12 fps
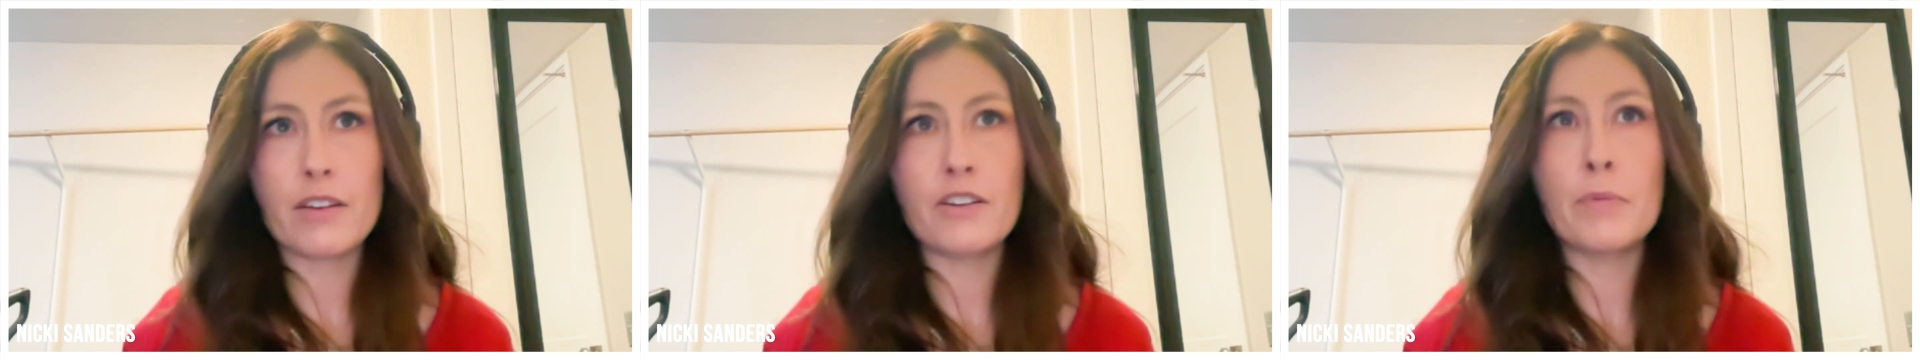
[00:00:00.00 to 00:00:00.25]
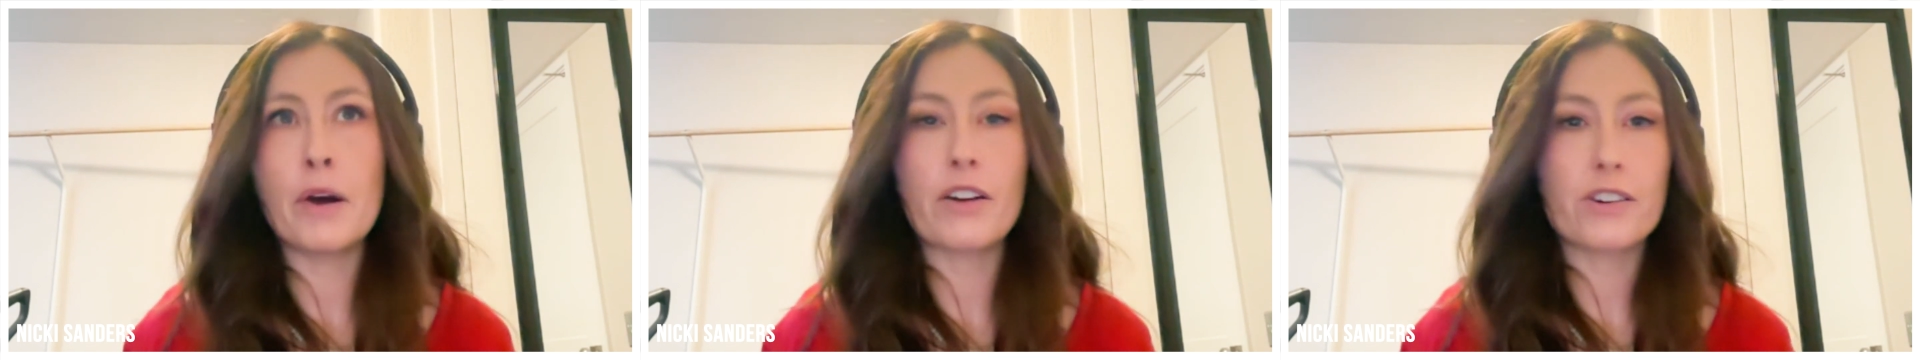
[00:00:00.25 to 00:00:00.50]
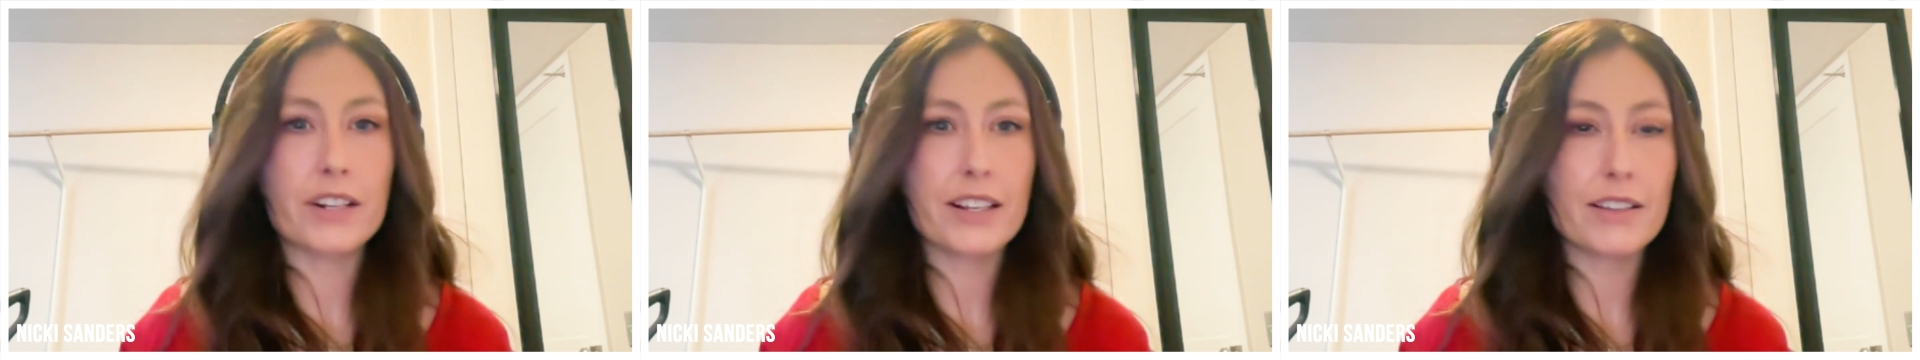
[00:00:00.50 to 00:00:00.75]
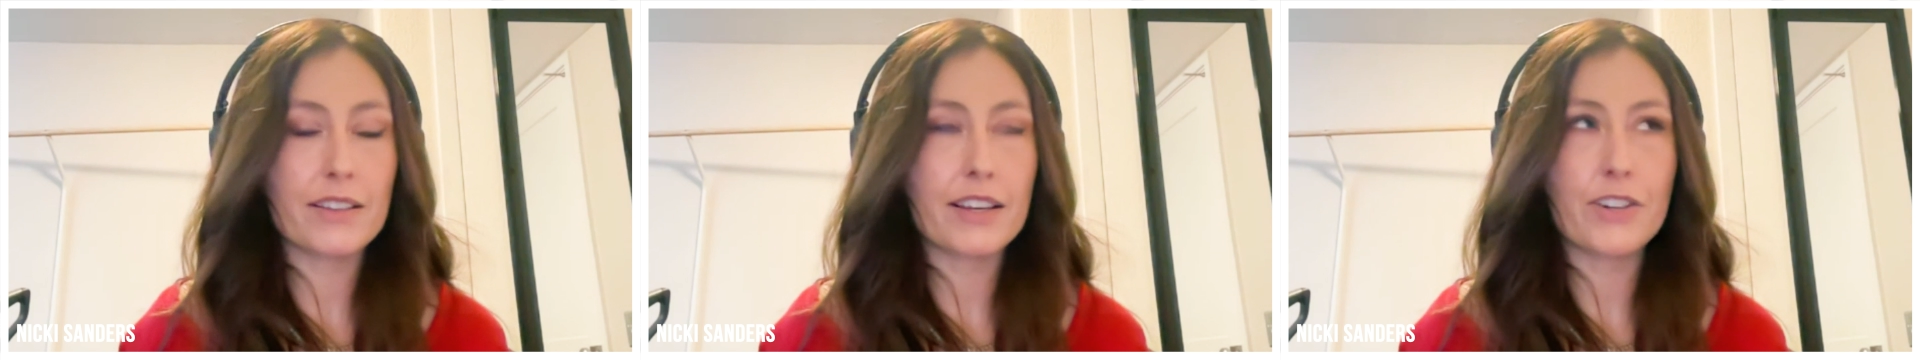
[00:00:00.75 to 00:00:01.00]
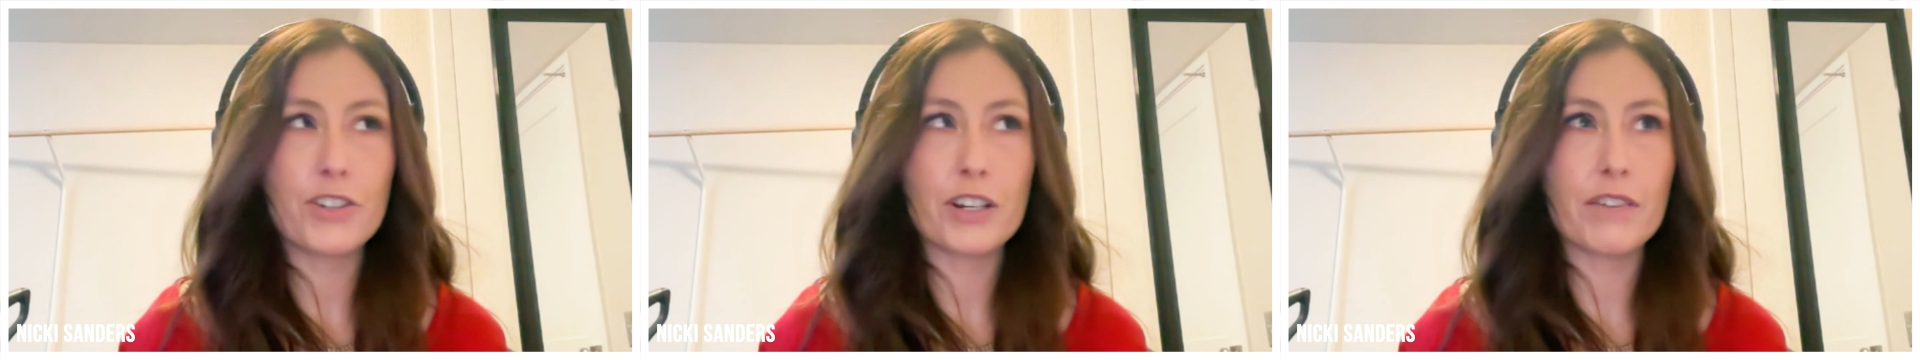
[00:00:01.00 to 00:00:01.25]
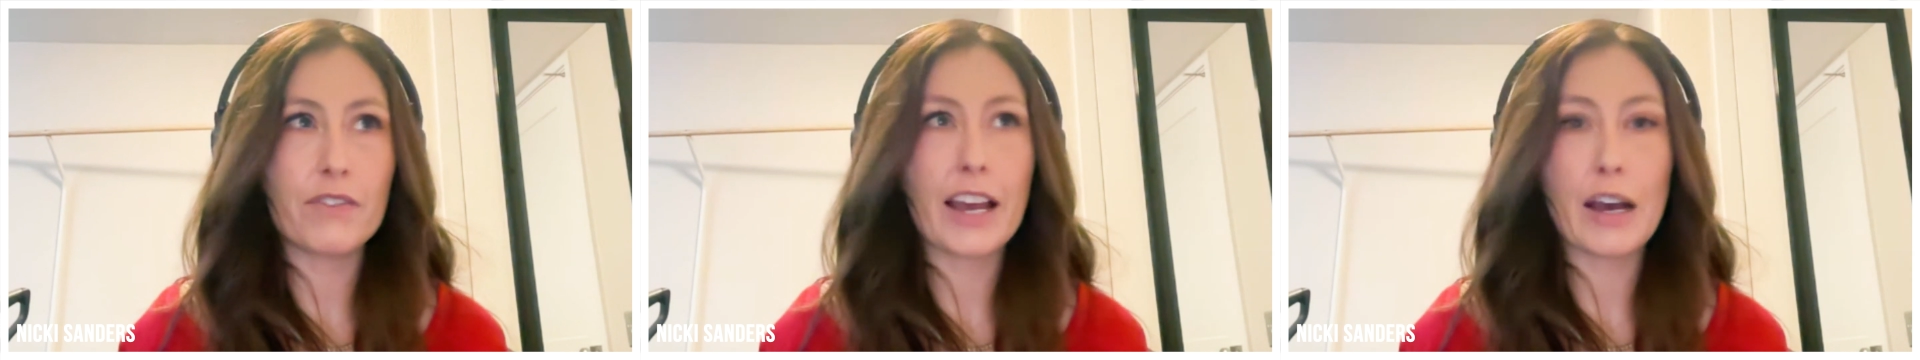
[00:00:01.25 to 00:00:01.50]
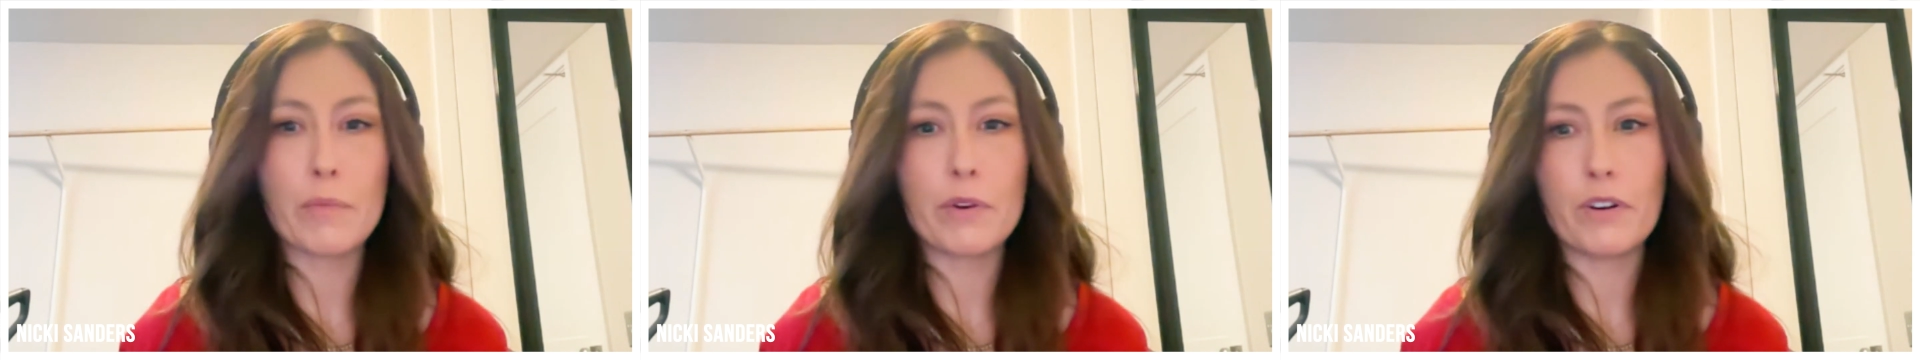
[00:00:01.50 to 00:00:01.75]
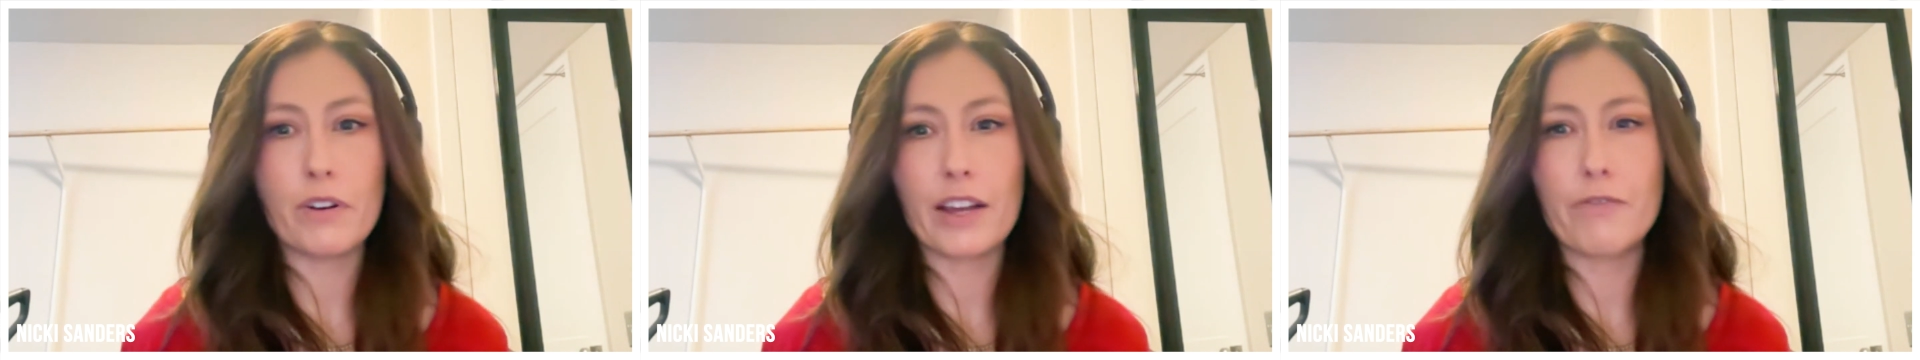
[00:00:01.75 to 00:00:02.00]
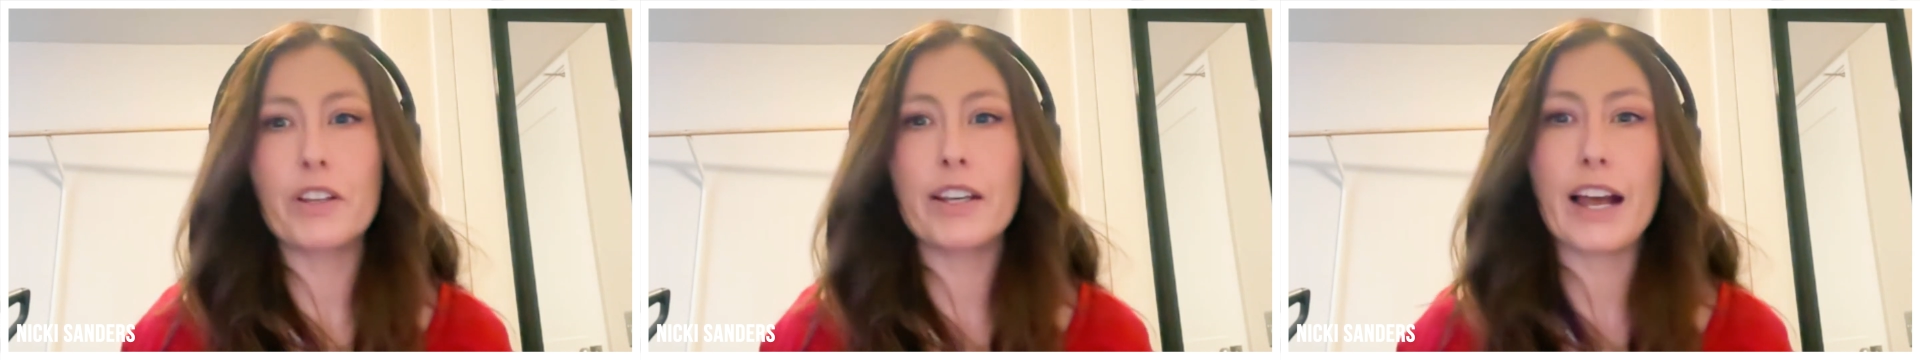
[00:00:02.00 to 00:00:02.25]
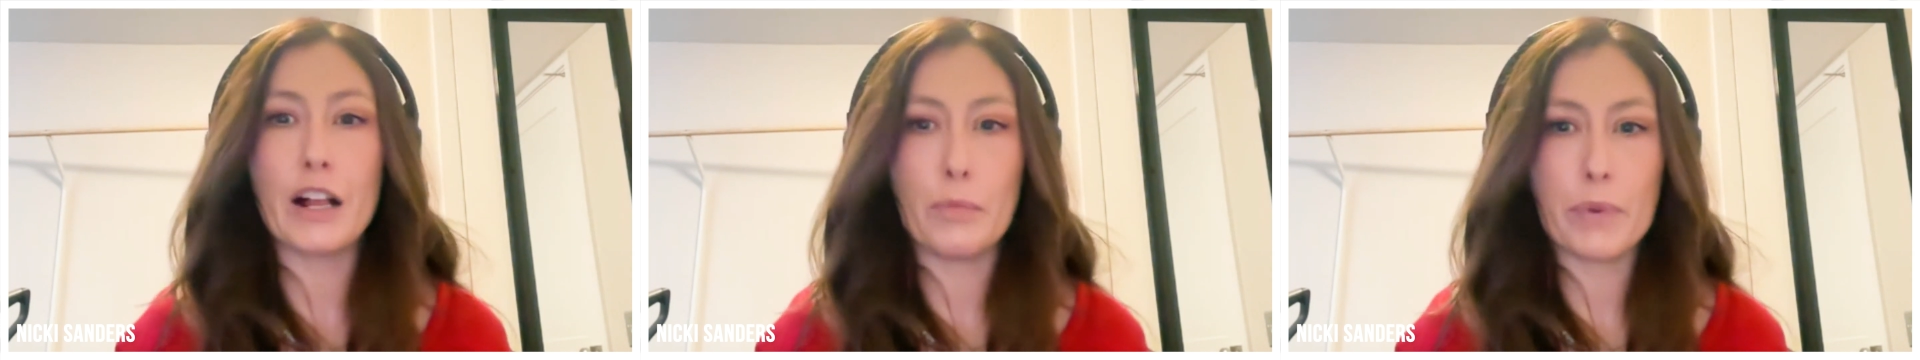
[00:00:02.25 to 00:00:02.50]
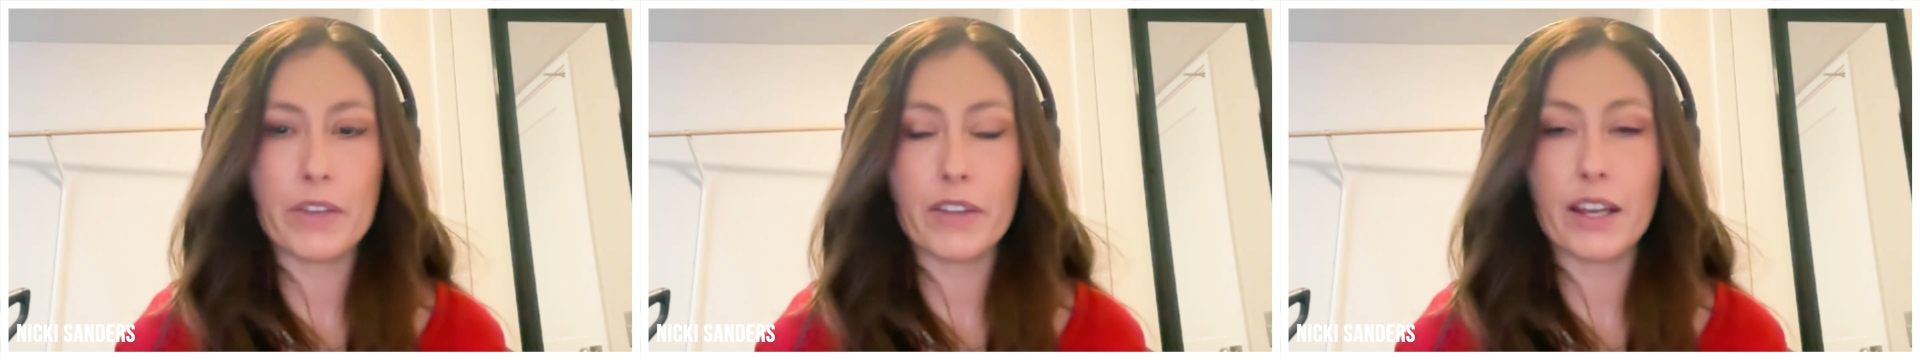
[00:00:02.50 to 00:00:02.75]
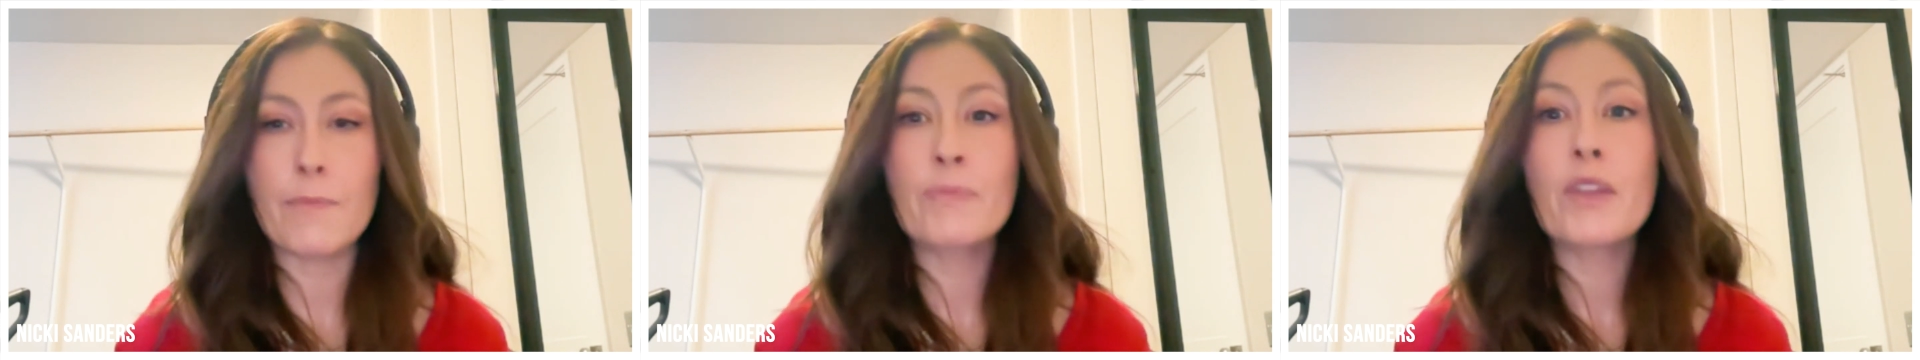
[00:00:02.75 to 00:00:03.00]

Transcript: democratization of capital like really helping like